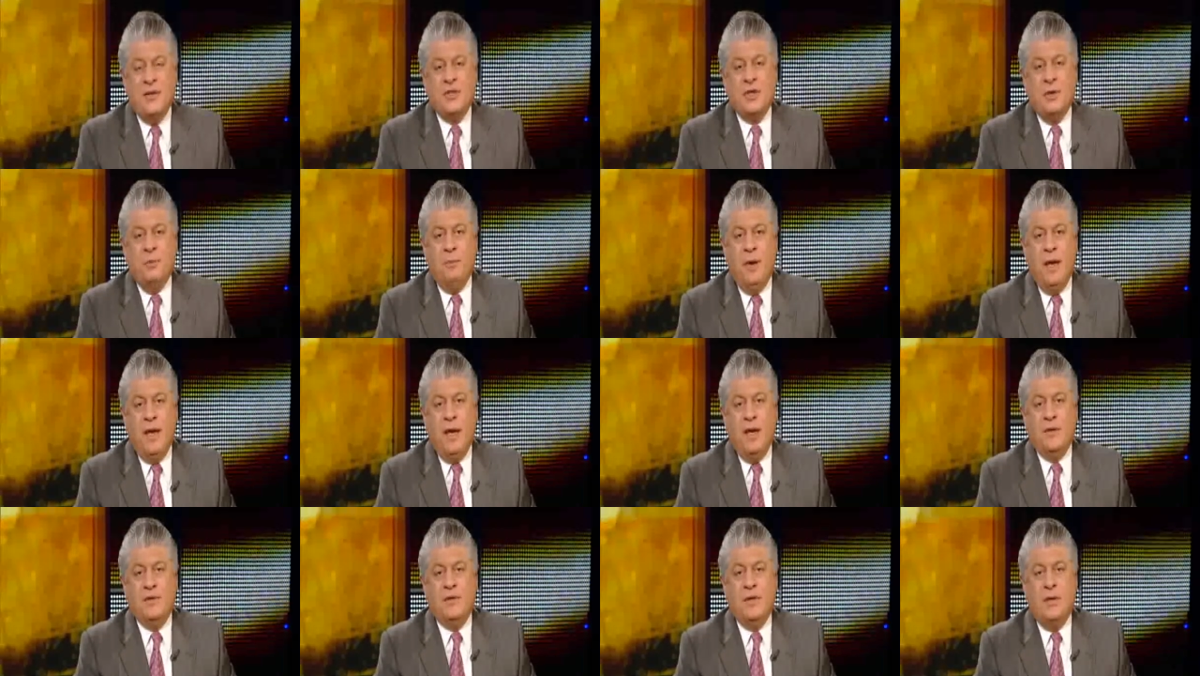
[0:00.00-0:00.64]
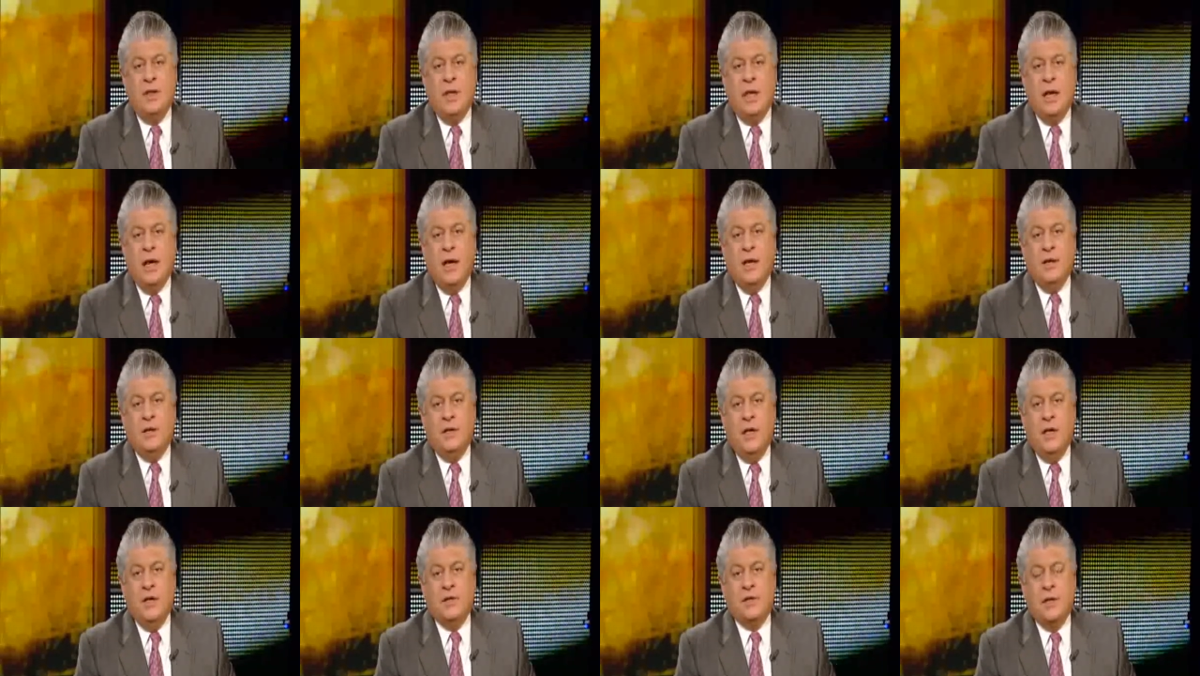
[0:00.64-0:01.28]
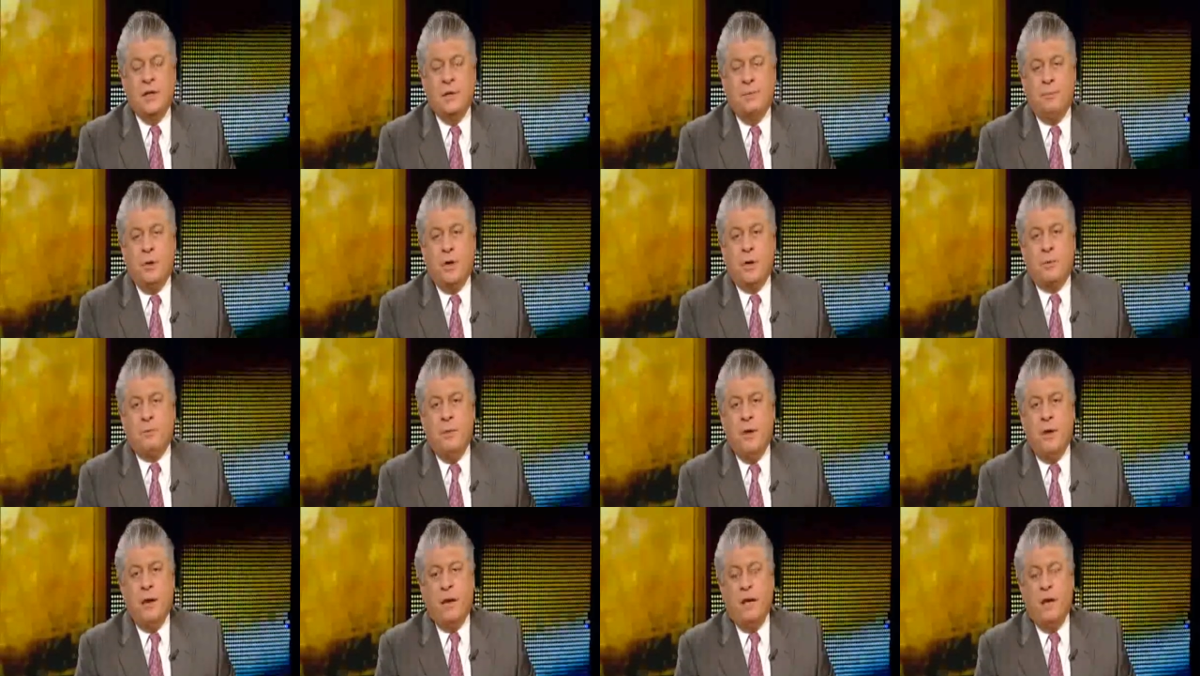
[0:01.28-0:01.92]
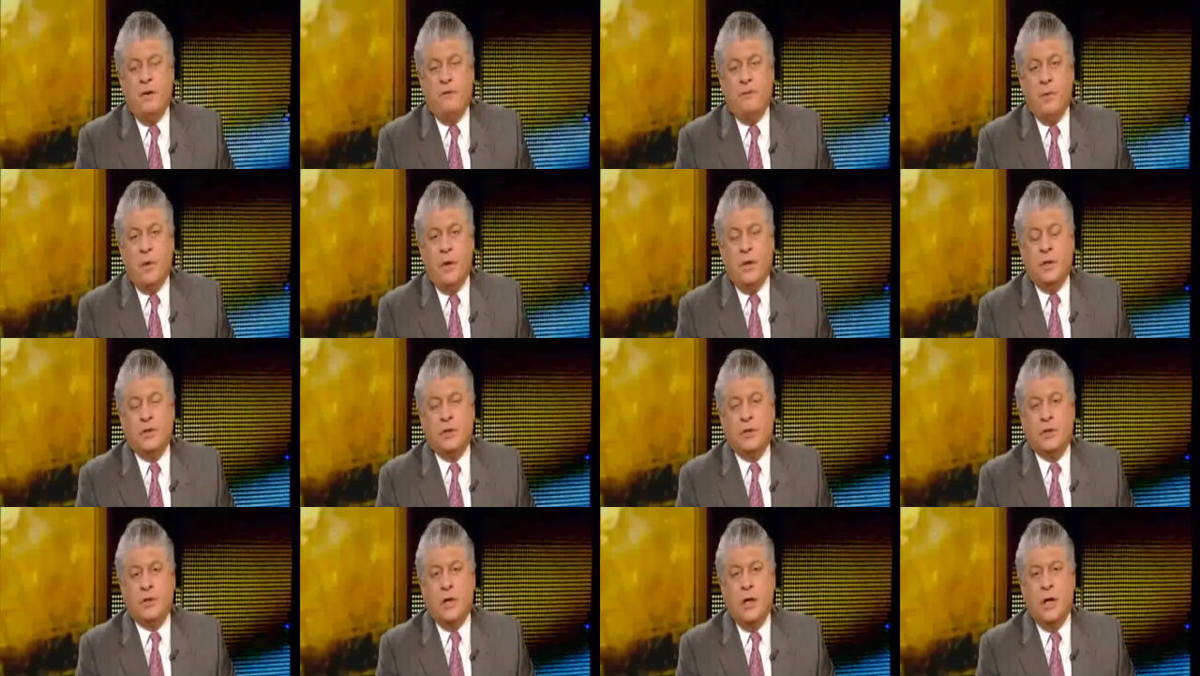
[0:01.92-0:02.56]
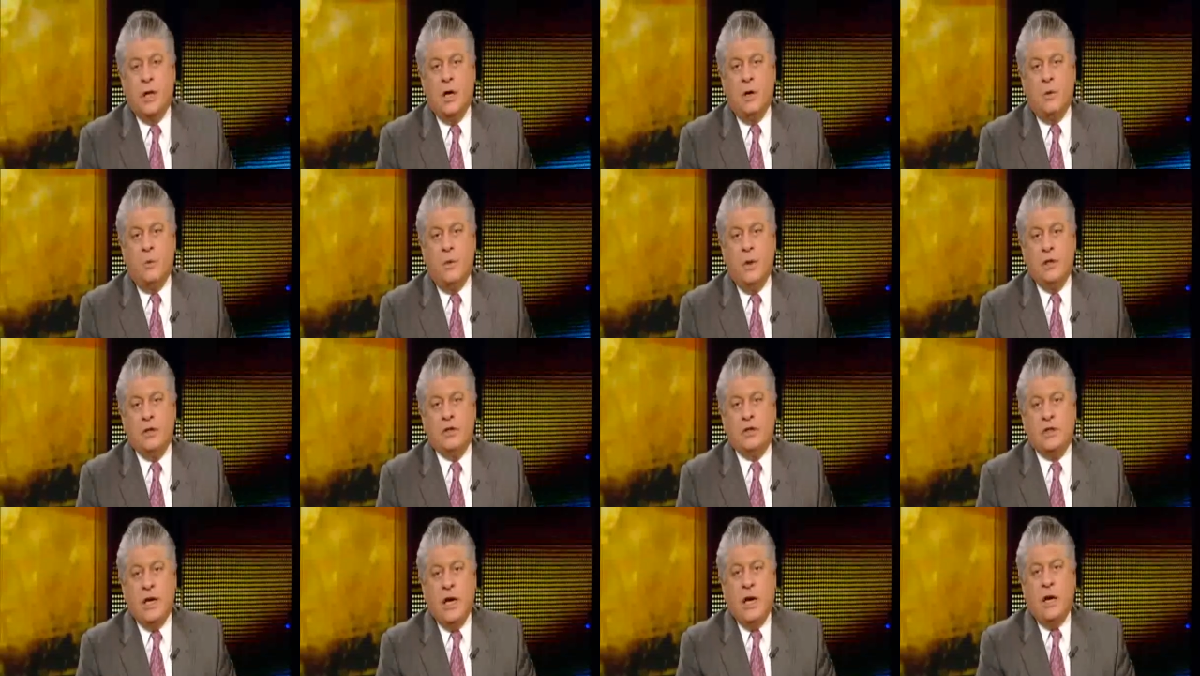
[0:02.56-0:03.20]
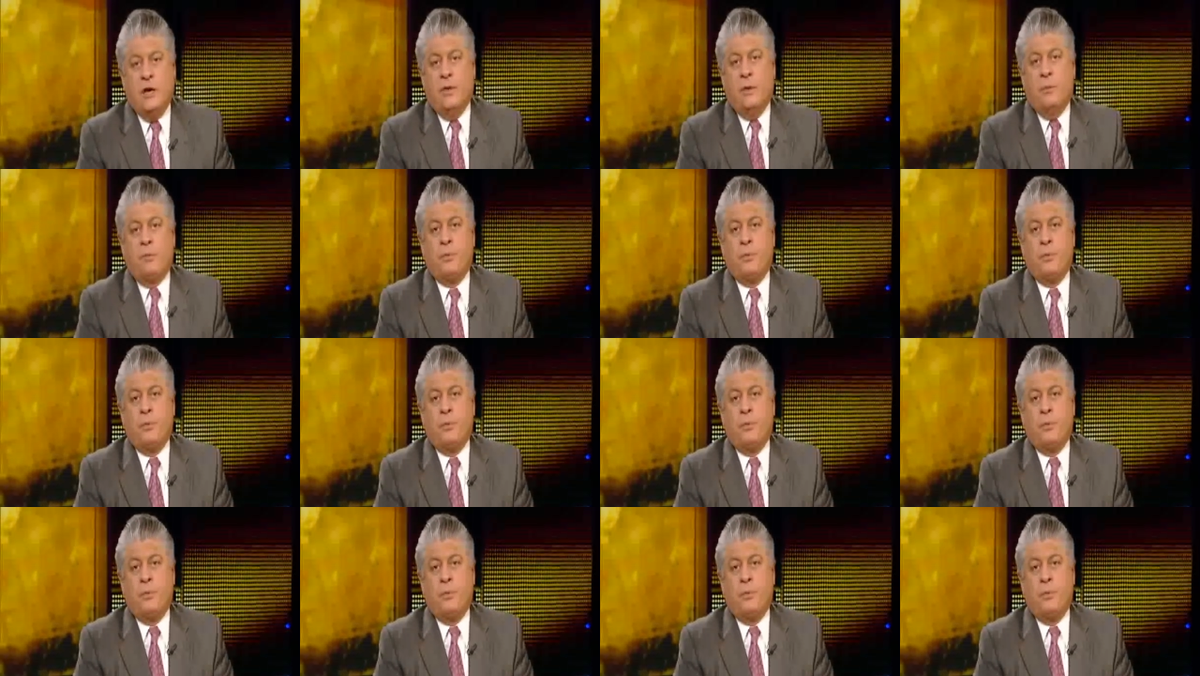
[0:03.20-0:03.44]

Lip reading: to me and to the ideas in the book, many of which we share,